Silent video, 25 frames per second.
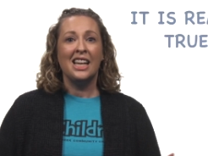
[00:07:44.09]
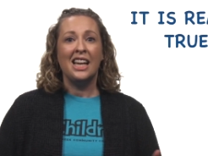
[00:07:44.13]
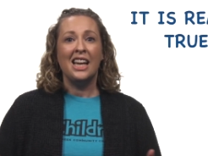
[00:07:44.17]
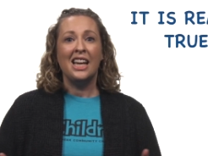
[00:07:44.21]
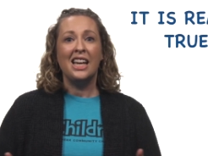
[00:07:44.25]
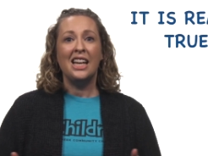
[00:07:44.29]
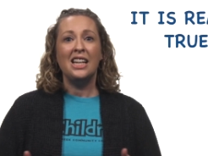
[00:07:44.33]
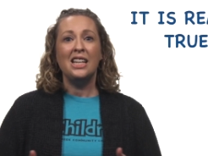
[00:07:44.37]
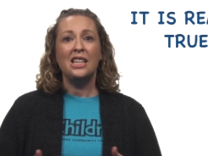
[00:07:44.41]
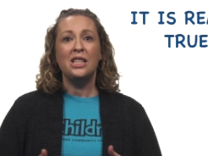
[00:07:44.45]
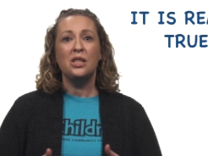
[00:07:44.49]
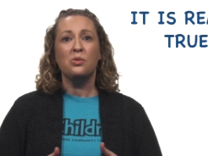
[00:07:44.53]

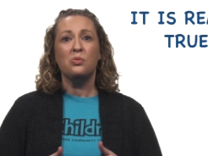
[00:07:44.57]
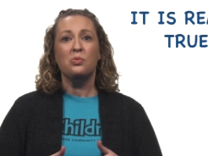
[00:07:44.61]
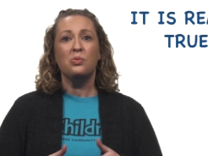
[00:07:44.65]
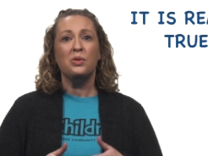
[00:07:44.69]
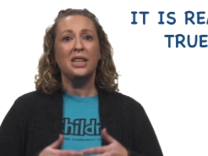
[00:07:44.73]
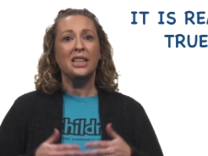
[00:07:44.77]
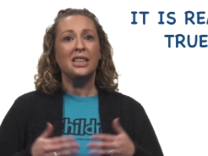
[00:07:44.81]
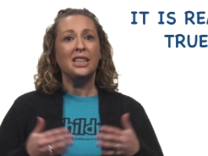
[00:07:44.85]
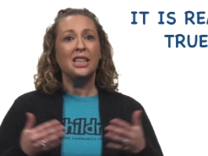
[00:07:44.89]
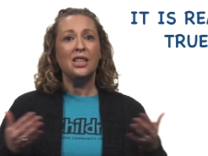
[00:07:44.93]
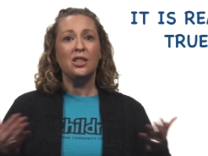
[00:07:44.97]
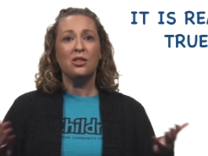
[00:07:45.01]
It is
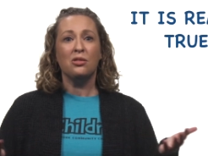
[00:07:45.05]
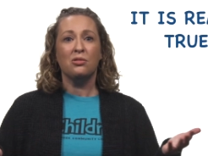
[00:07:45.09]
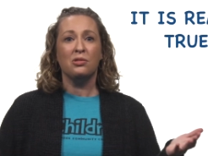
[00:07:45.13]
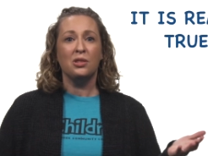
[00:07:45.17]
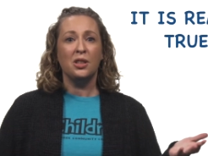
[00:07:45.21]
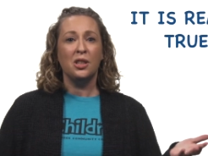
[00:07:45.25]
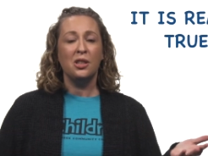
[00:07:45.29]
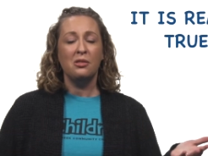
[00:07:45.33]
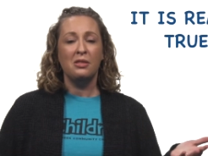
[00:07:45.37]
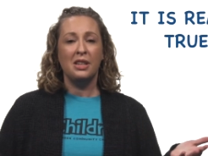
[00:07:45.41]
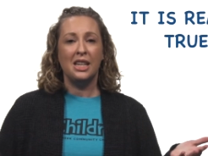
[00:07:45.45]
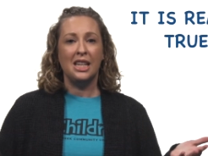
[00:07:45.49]
really
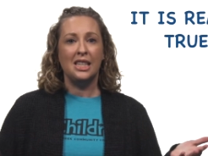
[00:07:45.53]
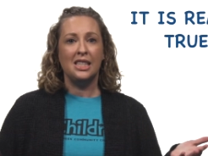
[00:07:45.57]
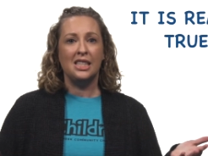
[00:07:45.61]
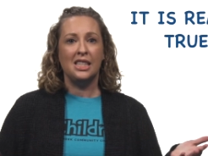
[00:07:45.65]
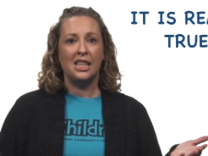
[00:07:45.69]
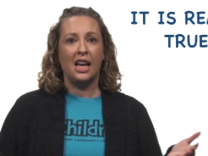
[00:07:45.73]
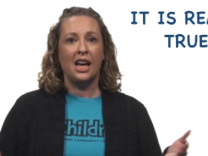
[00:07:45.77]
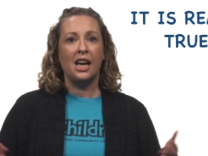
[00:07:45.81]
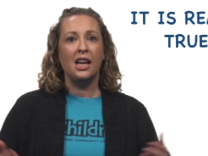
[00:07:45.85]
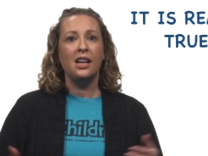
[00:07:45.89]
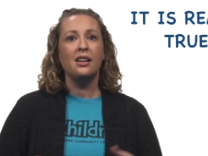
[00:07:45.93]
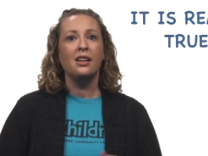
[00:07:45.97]
true, he
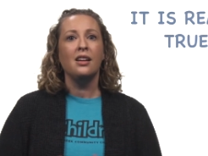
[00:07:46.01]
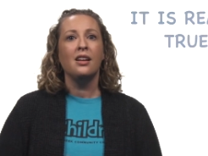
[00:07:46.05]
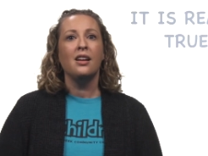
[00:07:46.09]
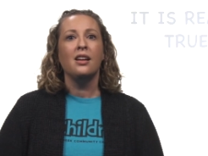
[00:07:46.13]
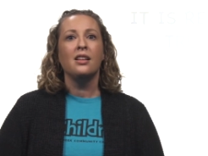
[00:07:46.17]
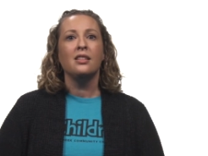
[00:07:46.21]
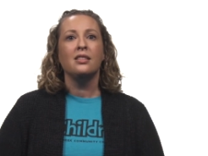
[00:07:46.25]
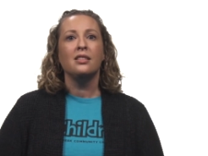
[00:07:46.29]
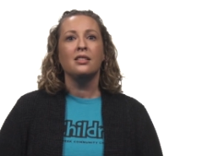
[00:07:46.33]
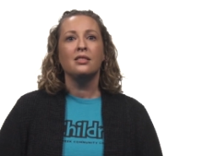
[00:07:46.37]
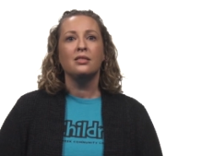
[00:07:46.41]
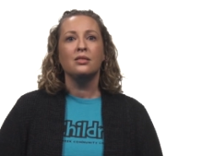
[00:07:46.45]
said.
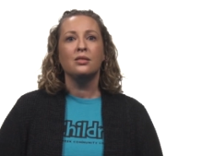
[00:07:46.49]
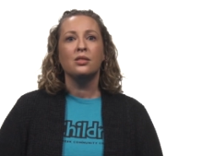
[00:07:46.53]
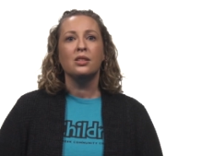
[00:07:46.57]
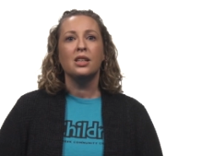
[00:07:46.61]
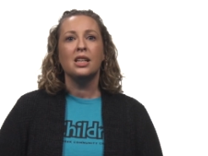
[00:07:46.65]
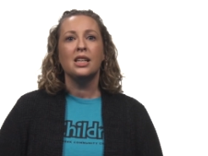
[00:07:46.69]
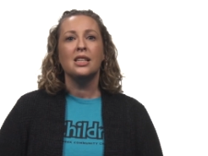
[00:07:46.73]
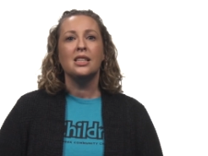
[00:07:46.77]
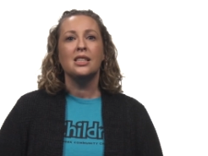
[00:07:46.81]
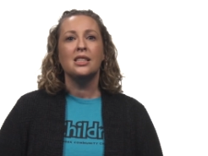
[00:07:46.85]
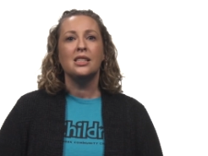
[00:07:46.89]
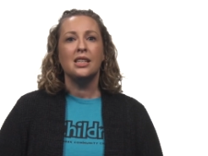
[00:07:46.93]
The Lord
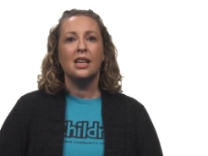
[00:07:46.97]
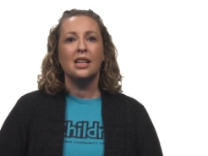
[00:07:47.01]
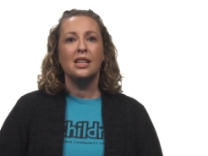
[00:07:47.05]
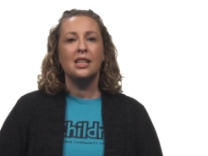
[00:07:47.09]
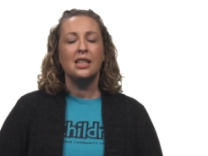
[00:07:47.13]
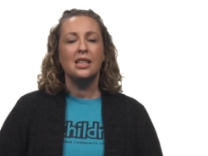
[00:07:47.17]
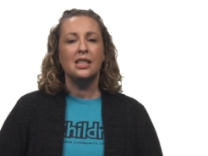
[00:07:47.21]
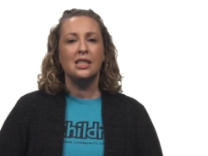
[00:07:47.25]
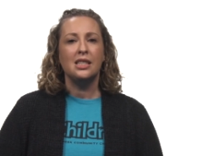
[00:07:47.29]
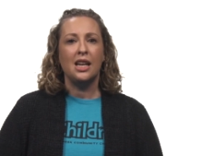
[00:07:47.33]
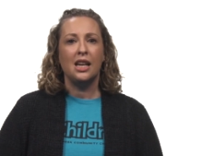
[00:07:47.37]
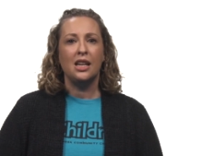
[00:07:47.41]
has sent
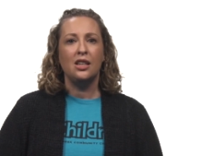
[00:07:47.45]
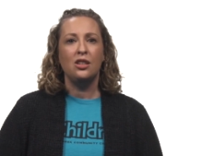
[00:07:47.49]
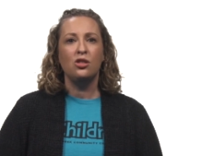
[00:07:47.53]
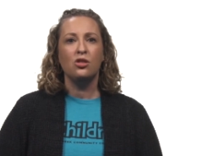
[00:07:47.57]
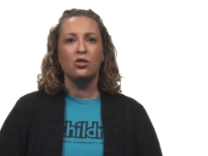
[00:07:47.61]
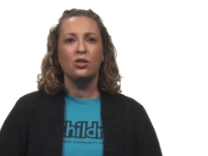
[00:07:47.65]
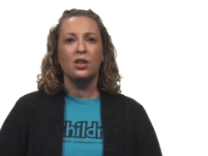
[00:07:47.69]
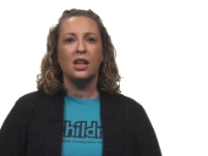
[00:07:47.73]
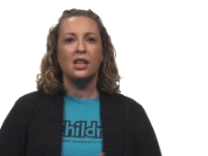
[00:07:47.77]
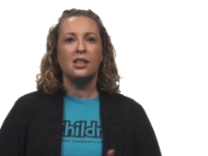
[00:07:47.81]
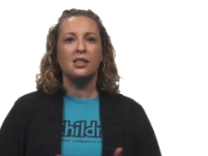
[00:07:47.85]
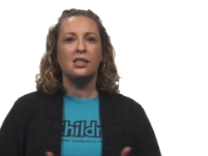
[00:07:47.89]
his
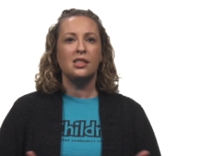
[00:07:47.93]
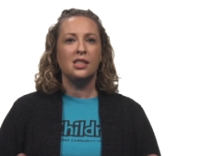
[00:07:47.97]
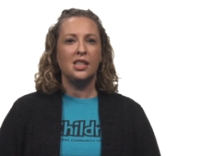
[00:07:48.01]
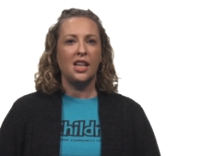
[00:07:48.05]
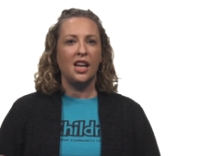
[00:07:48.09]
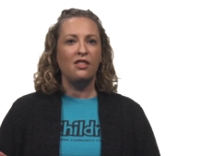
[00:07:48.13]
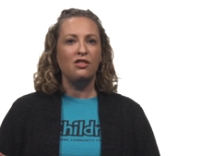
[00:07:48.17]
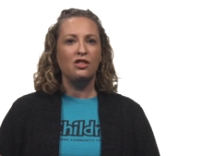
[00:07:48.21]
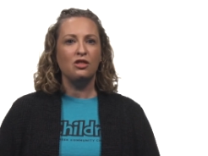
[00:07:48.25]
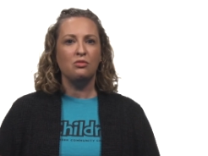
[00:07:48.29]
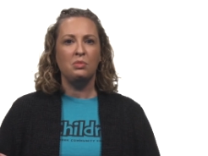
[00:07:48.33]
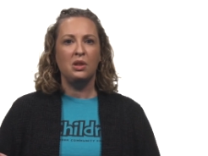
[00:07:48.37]
angel and
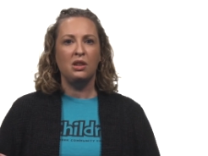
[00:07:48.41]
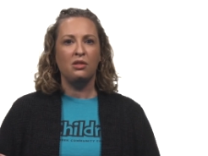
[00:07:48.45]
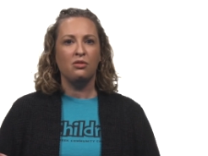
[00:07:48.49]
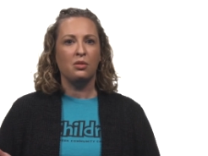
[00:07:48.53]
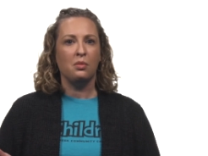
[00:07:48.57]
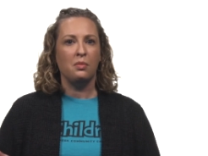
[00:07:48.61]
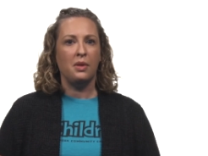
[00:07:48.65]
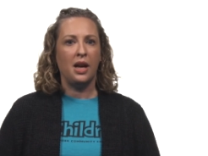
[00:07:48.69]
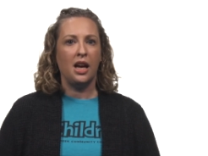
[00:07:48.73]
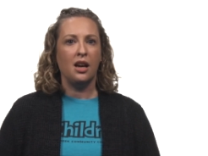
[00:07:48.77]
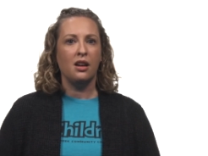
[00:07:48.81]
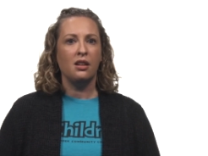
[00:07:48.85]
saved me
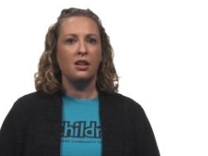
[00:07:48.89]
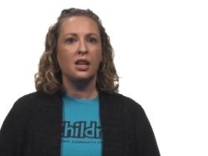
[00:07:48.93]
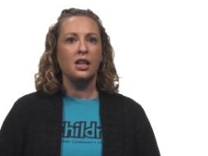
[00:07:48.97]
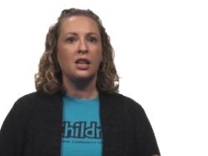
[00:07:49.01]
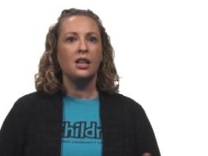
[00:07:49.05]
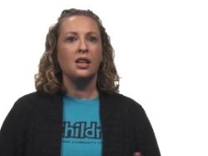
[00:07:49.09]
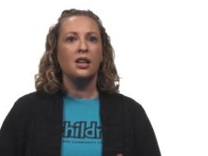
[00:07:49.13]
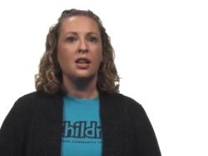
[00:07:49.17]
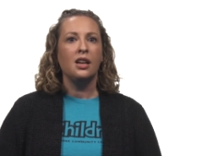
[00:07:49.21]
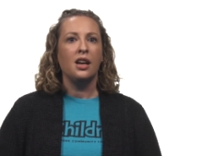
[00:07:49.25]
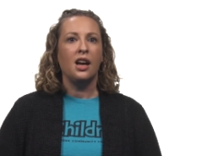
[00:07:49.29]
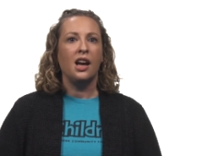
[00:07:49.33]
from Herod
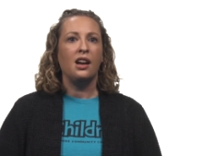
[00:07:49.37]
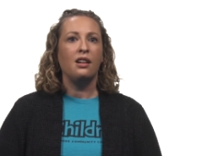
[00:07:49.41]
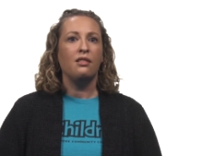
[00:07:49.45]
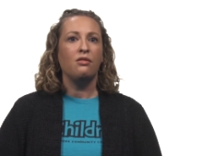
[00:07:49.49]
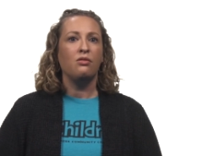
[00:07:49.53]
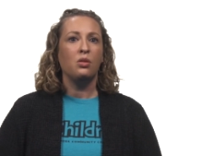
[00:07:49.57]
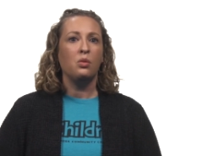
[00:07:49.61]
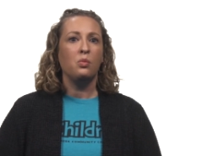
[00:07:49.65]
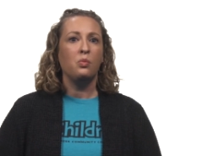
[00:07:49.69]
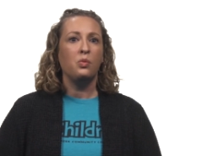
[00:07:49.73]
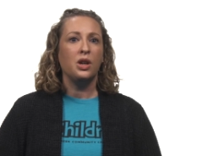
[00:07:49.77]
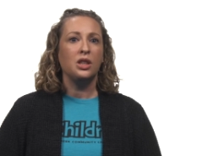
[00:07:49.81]
and
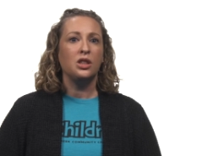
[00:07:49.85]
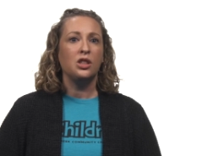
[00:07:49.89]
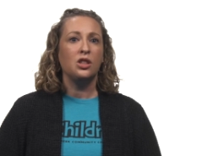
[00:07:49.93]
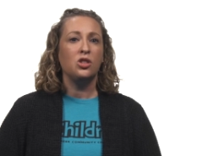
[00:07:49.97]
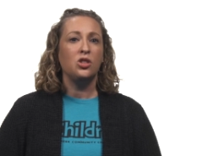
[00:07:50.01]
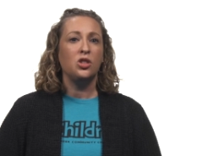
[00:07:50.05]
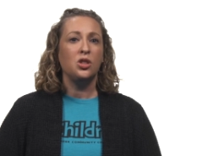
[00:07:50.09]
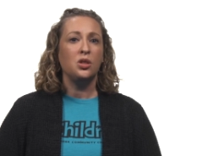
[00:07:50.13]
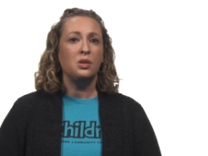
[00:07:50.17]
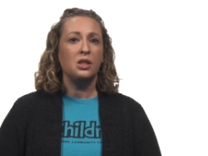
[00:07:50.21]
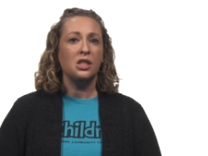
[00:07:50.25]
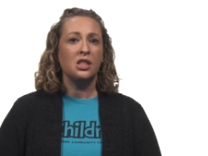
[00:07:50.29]
from what the
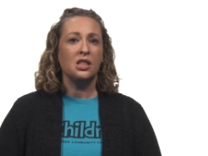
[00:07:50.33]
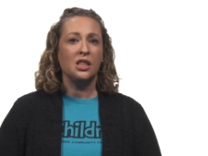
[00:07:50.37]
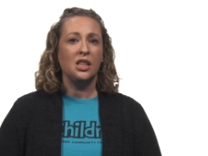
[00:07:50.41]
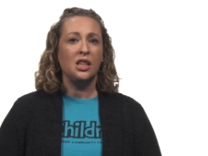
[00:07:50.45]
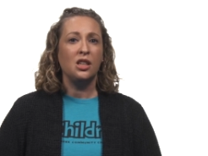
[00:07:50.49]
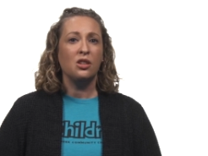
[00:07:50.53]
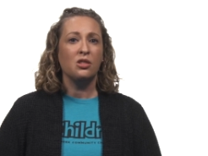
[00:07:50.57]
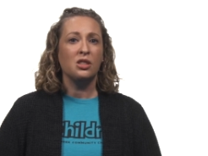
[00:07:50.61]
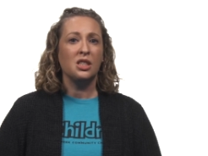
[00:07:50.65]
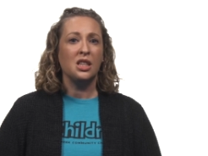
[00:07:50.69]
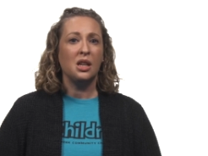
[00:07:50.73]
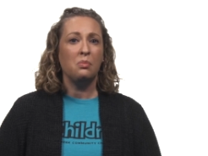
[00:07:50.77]
Jewish
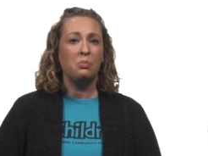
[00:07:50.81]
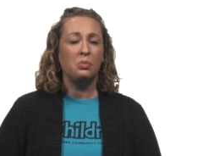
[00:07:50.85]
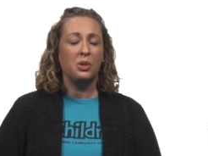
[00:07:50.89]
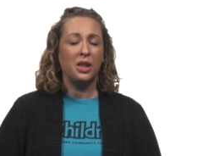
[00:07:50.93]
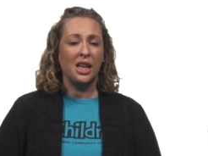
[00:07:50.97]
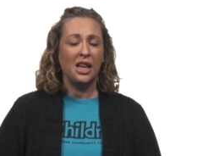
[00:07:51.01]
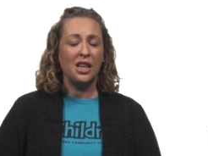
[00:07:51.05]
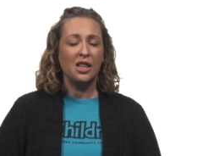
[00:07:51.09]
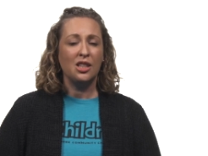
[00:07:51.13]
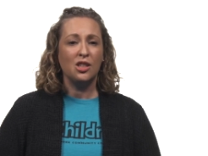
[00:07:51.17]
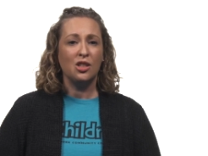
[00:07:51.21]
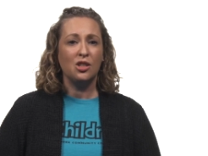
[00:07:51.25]
leaders had
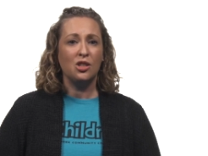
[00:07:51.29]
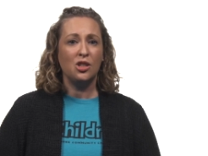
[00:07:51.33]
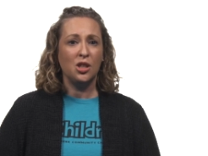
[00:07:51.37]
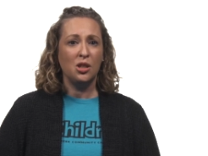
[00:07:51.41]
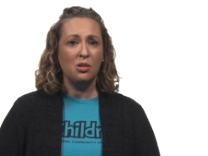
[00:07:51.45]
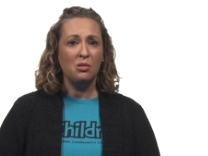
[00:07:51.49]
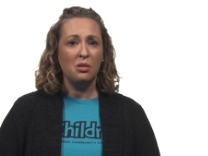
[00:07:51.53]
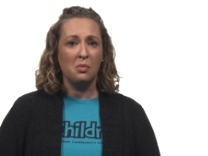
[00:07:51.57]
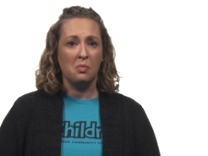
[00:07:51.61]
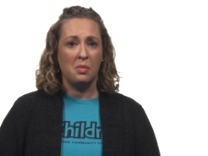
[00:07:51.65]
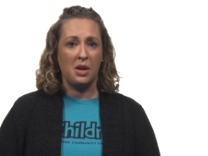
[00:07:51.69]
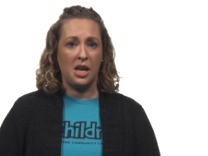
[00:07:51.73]
planned to
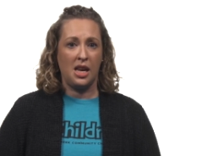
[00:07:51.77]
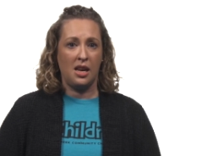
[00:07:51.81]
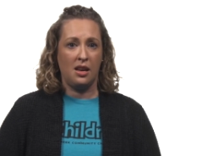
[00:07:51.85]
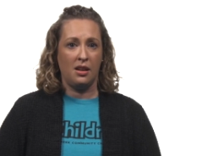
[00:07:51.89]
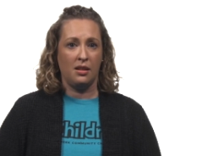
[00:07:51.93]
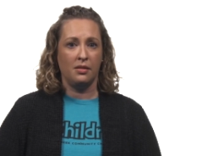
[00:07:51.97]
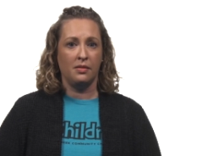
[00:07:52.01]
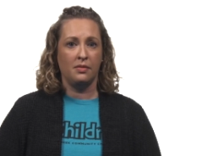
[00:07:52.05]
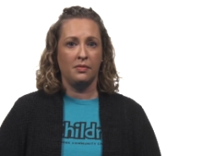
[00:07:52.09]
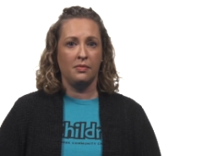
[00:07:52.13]
do to me.